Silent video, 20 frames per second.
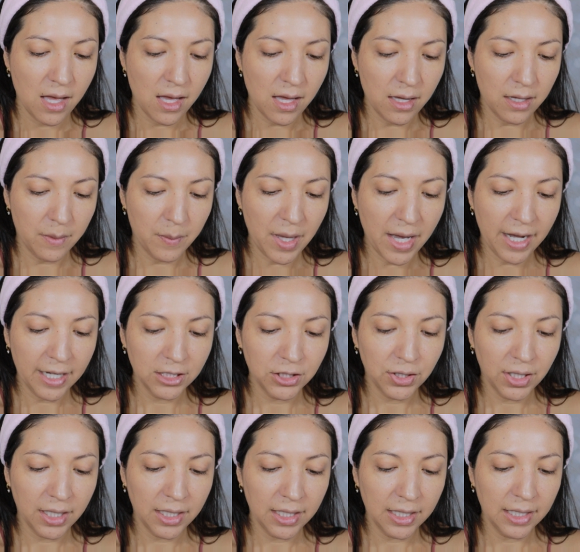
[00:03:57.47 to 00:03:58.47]

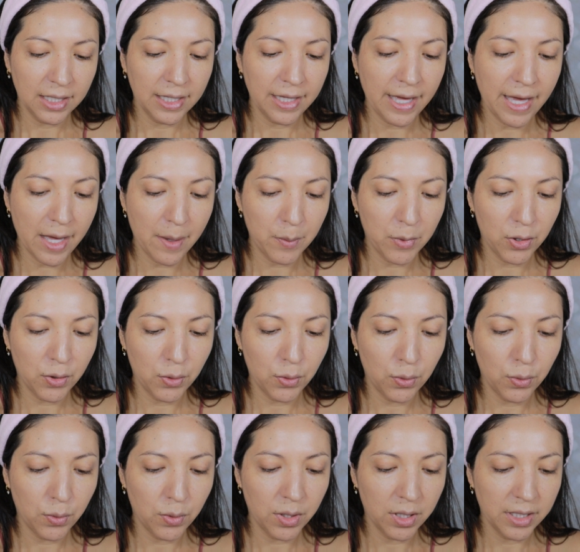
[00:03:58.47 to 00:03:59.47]
Hydrating
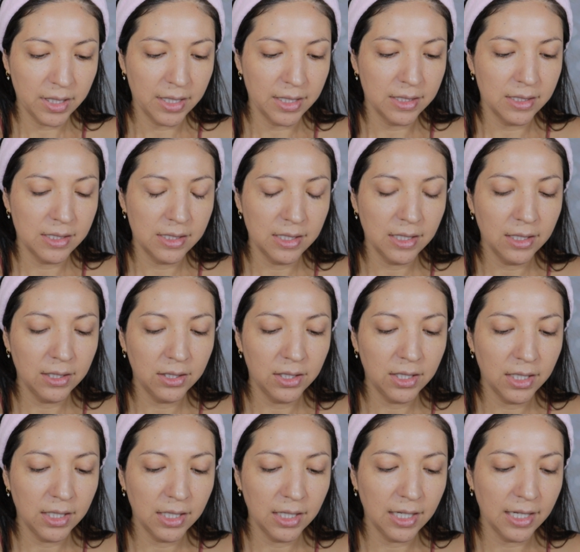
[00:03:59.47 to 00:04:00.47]
Camo
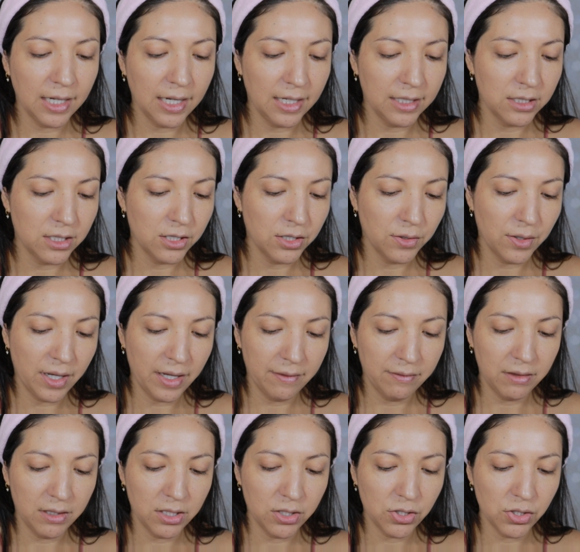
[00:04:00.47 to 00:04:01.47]
Concealer, and I do
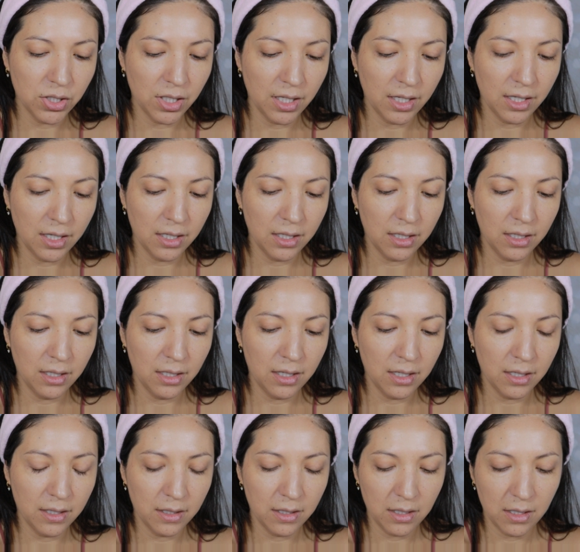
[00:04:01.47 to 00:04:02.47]
have the shade
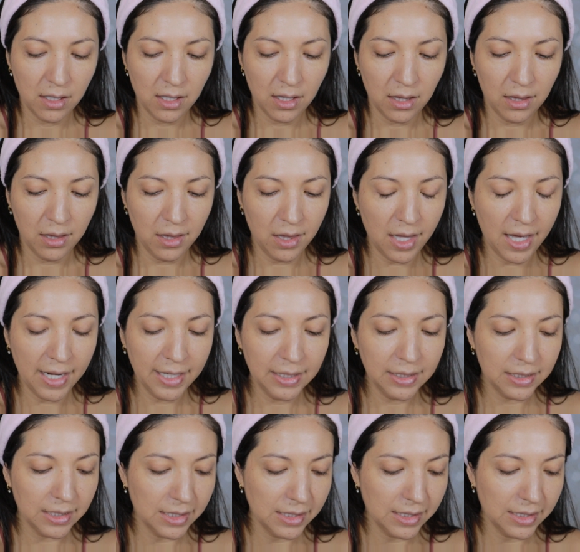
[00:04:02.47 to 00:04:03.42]
Light